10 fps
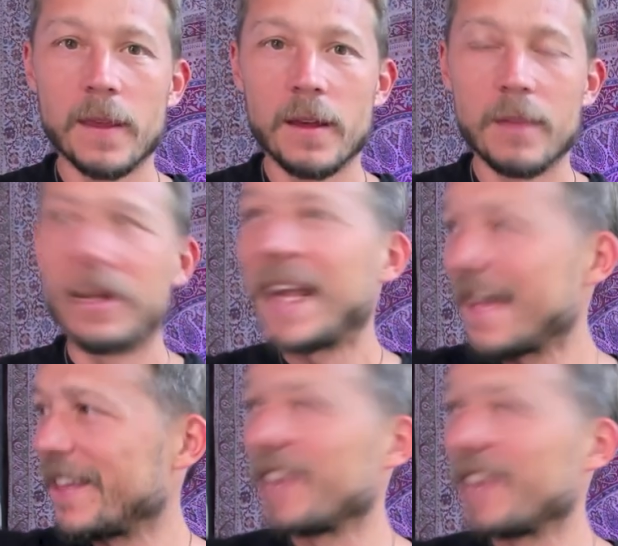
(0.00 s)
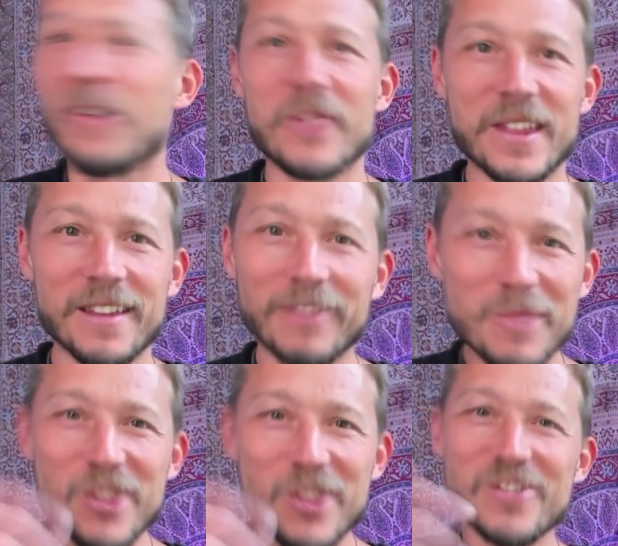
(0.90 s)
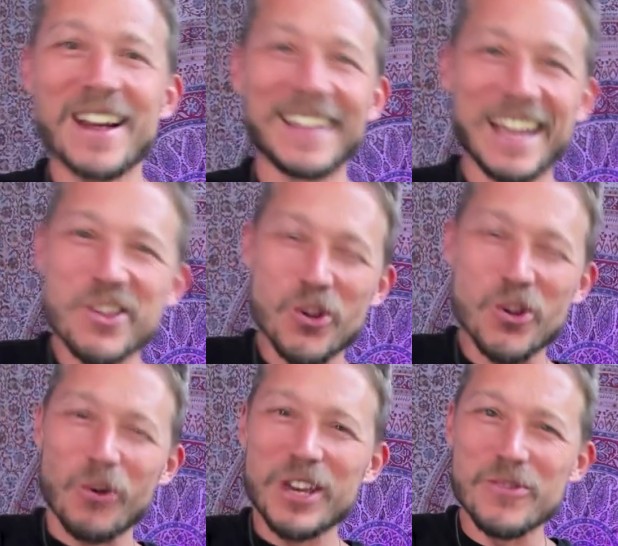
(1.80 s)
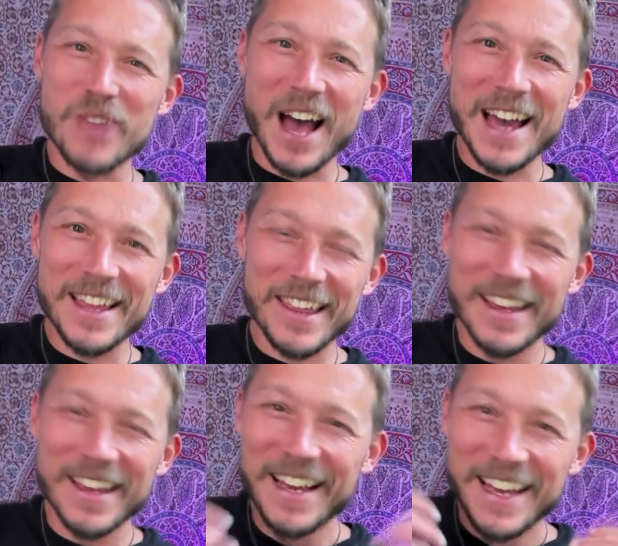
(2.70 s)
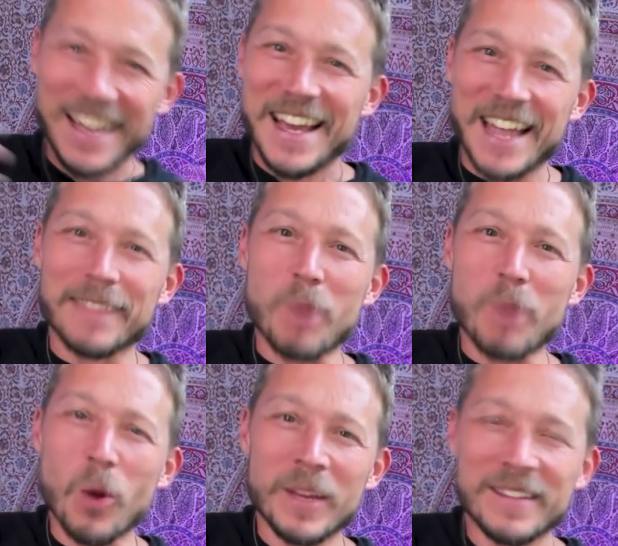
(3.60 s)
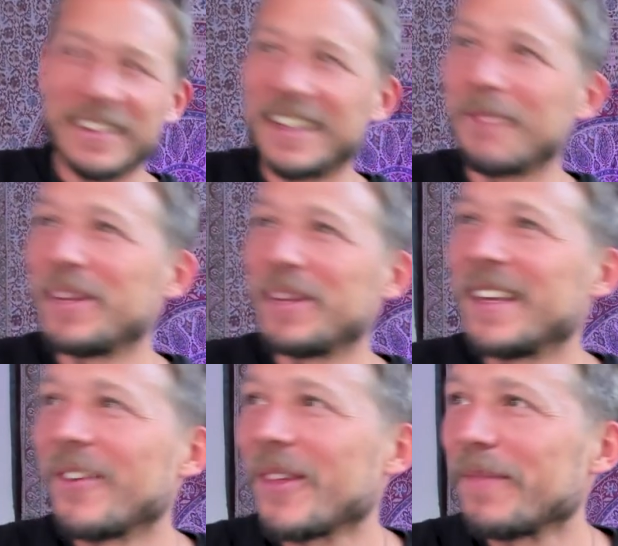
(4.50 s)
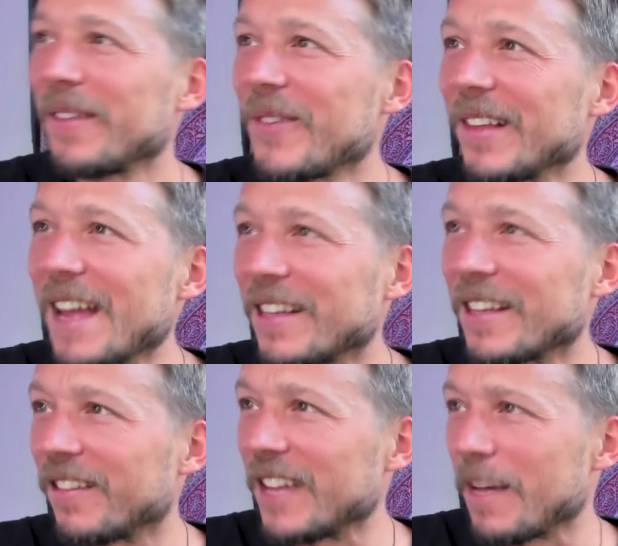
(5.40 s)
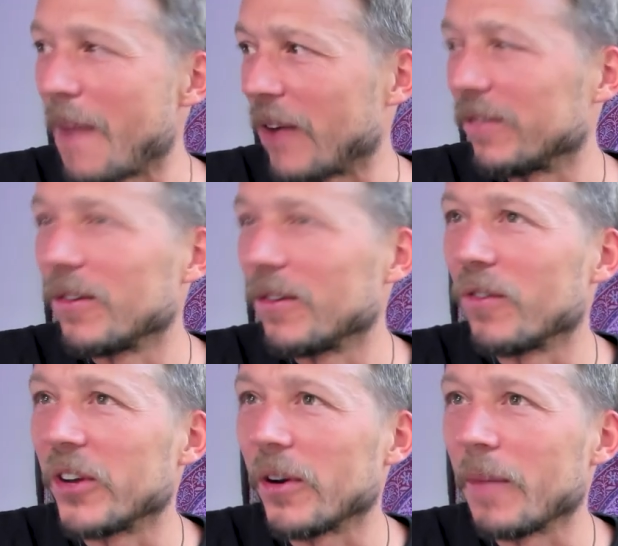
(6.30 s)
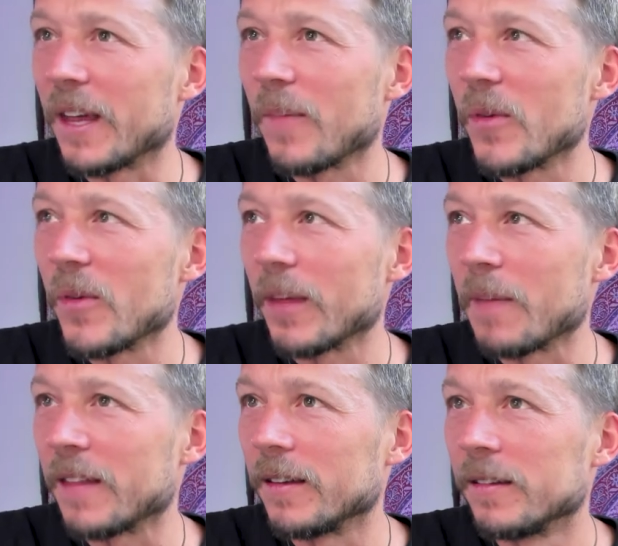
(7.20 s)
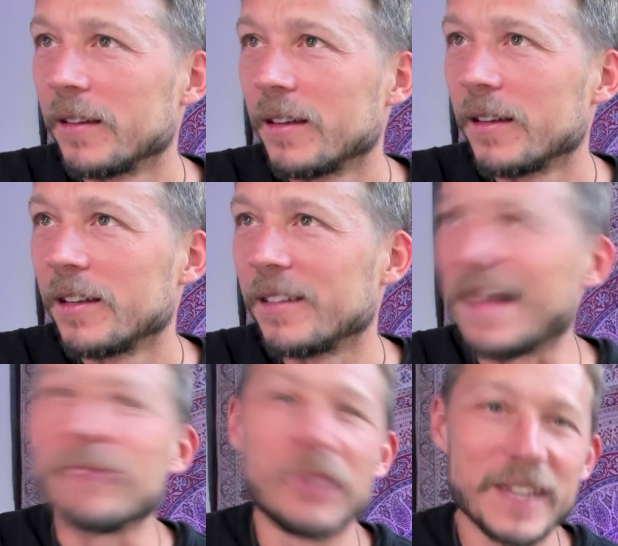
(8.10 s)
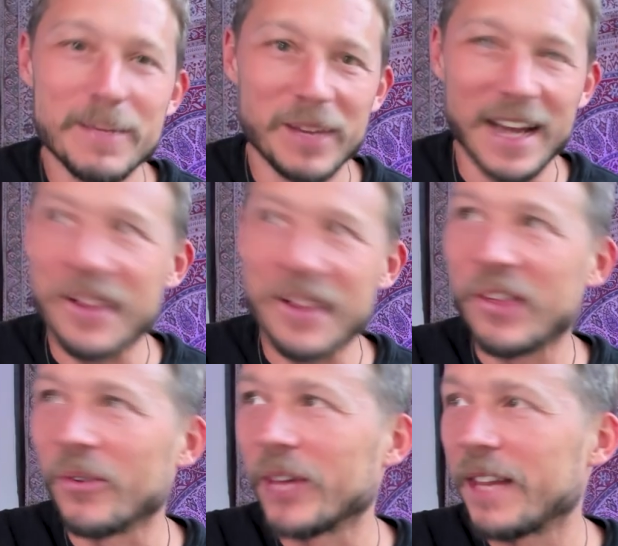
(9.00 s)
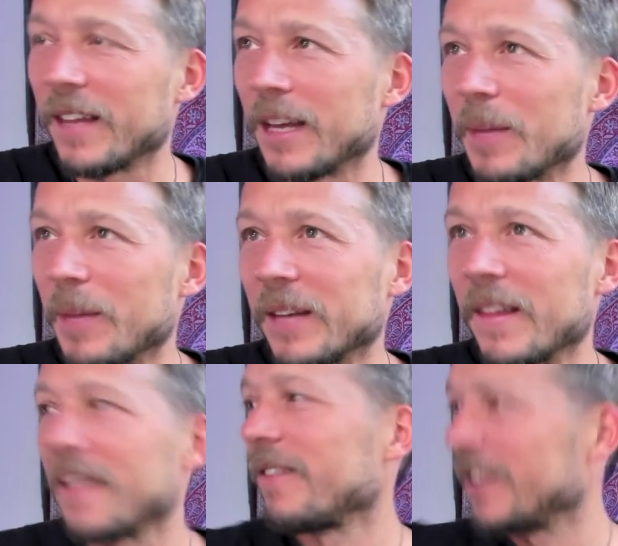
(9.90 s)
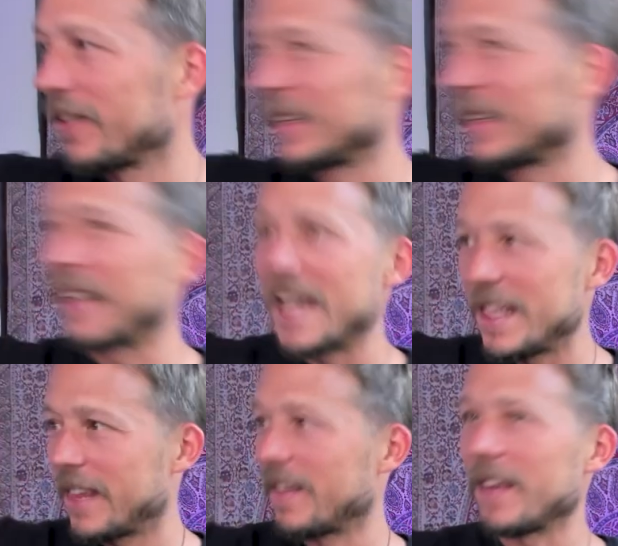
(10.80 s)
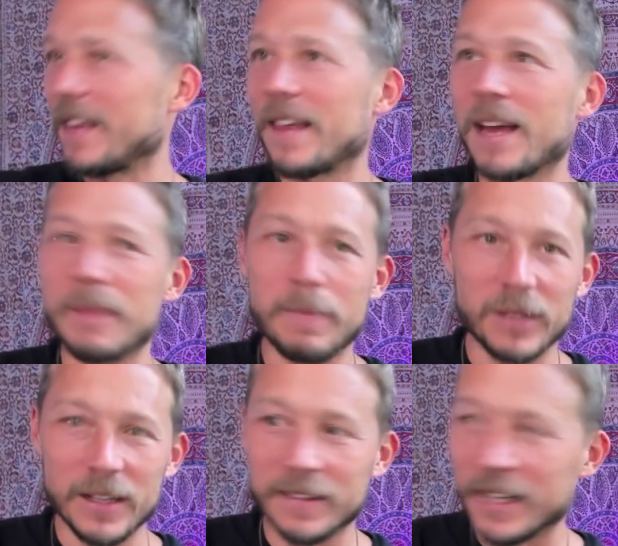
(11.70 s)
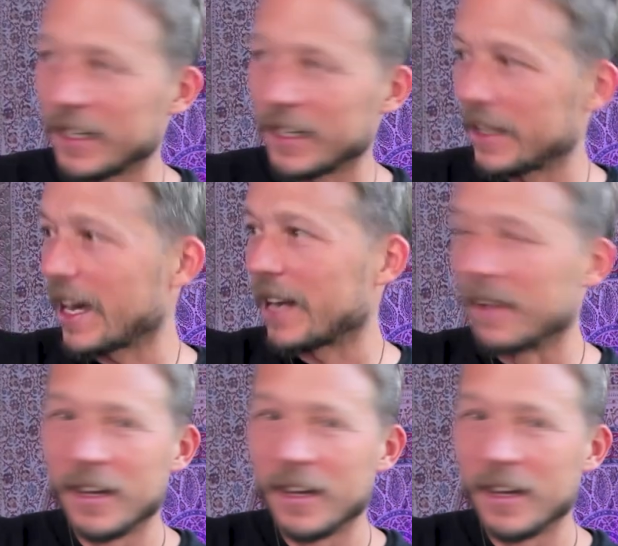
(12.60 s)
but I can't think of all this stuff. I'm just trying to like enjoy you guys in the moment, but you know, there's a lot to think about over here at Mike's Music Method. Not really, but I just don't like thinking about this stuff. You know, the lights, things gotta be plugged in. You gotta